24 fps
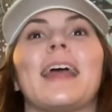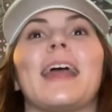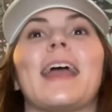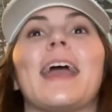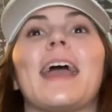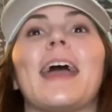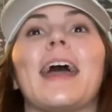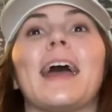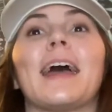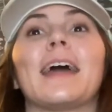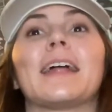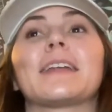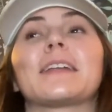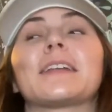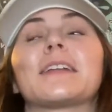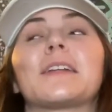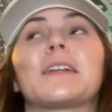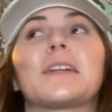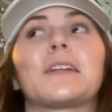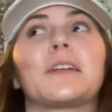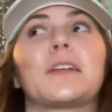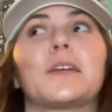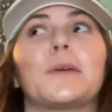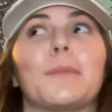and
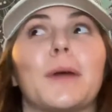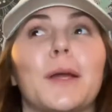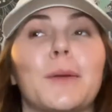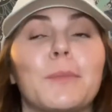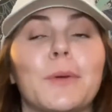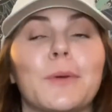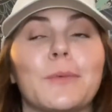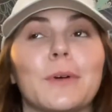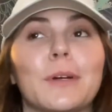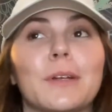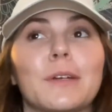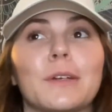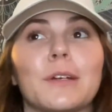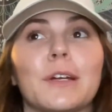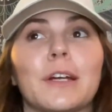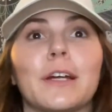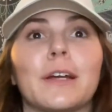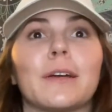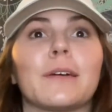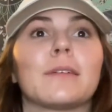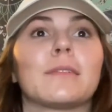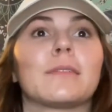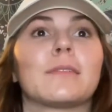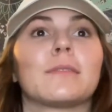you might be
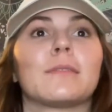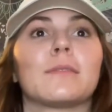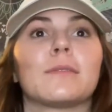wondering